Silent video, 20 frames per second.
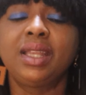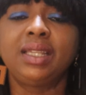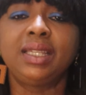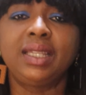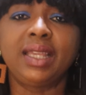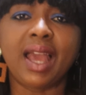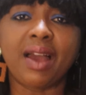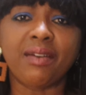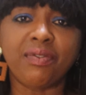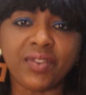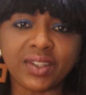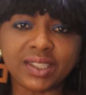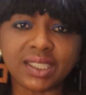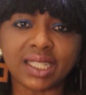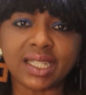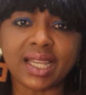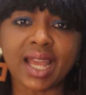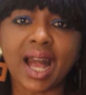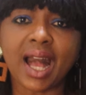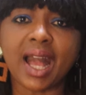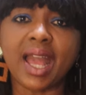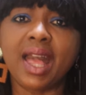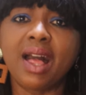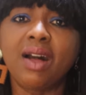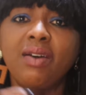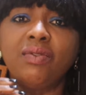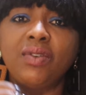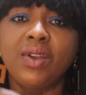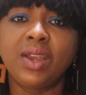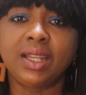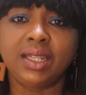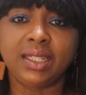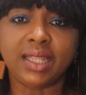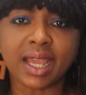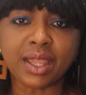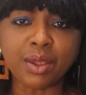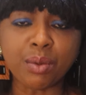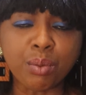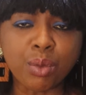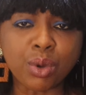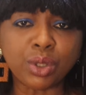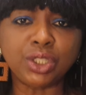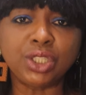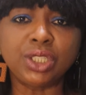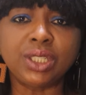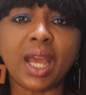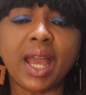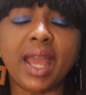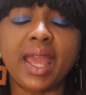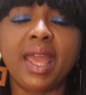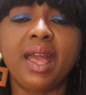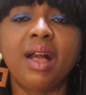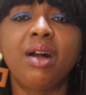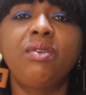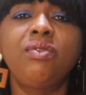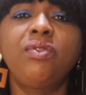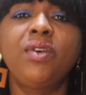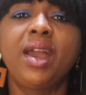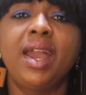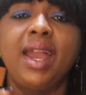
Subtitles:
their physical health, their emotional health,